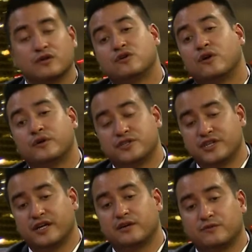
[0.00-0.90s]
go to
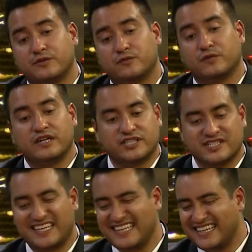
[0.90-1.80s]
jail with
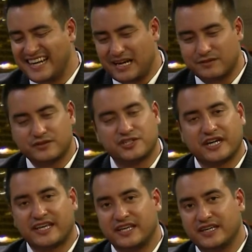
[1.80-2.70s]
just in and out,
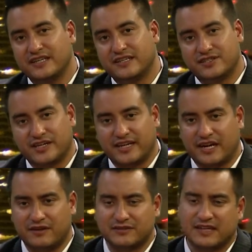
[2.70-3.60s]
check in and check
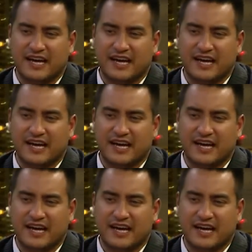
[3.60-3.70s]
out.